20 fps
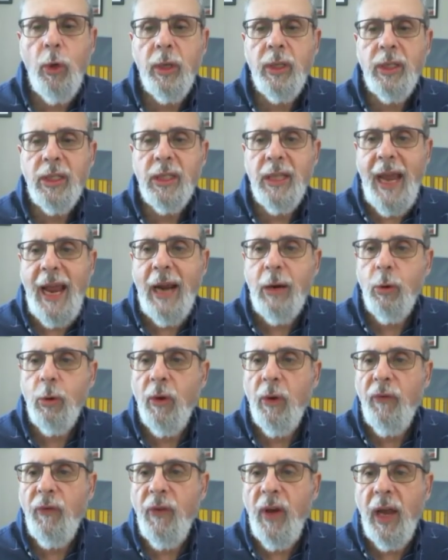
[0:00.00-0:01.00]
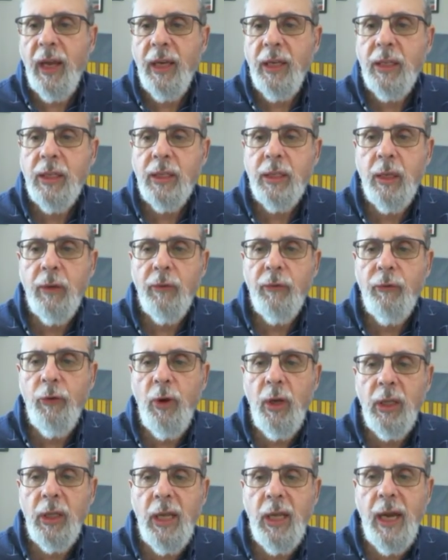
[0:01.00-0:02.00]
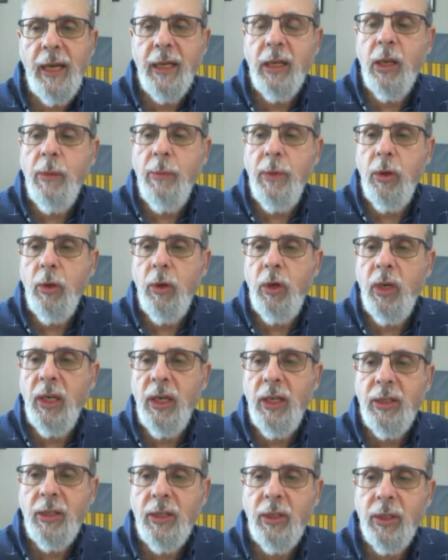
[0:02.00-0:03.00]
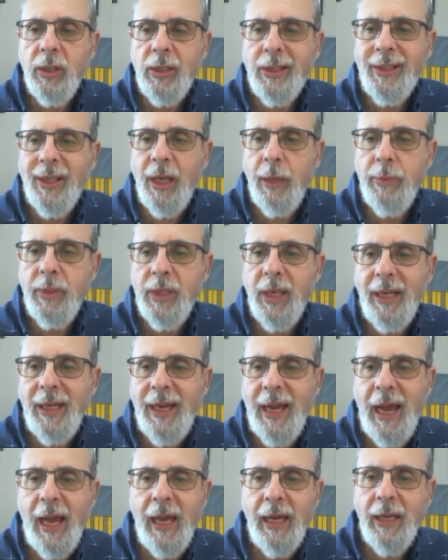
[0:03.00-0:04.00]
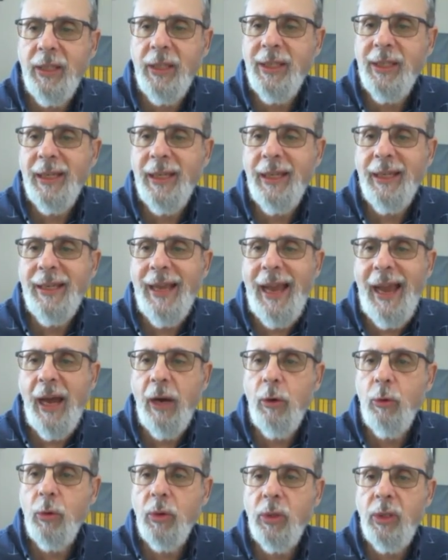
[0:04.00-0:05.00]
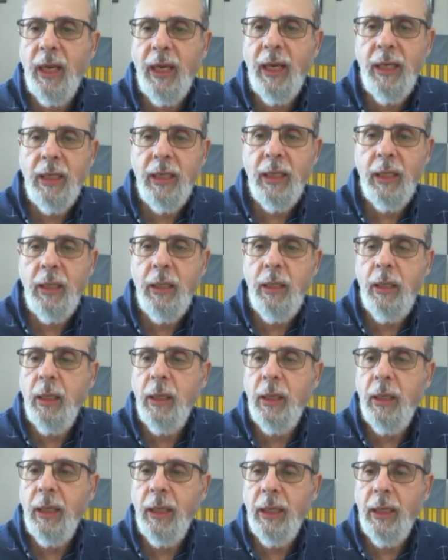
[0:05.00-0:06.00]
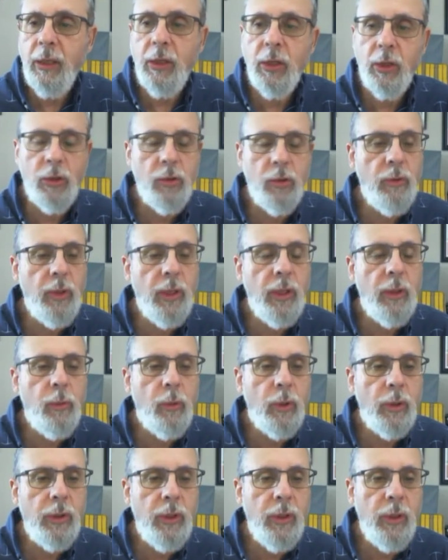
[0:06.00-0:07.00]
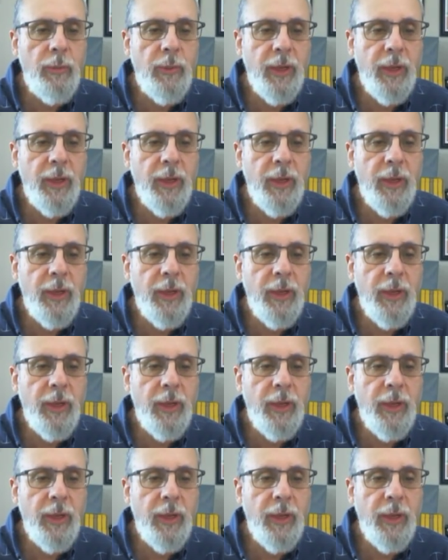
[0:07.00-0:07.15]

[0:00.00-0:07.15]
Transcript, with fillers: would sacrifice frontline communities to subsidize an outdated industry. What do you